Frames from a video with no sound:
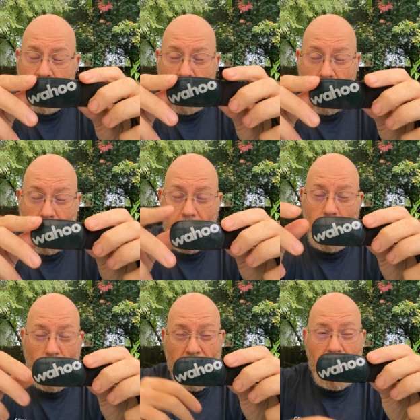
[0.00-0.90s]
try
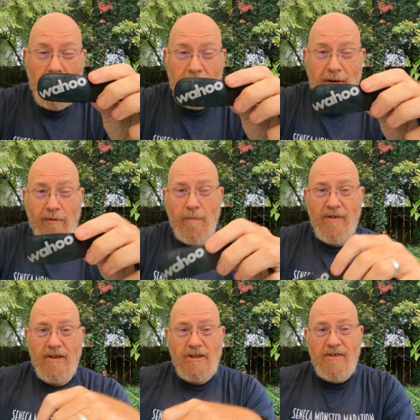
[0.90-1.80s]
wearing it at different
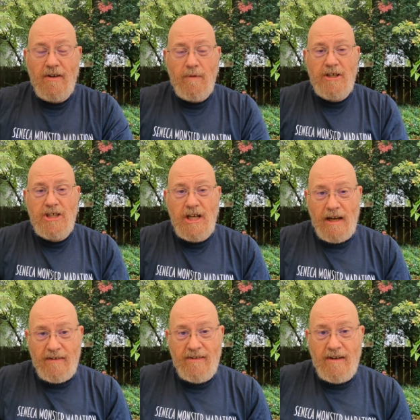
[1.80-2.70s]
positions on my
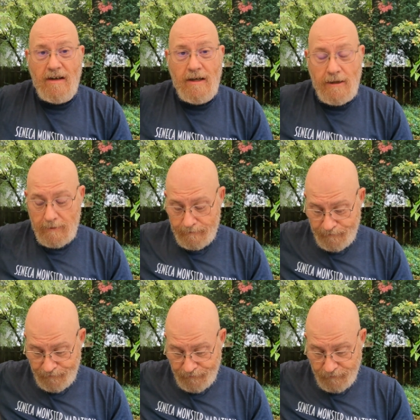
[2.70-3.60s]
chest. Wear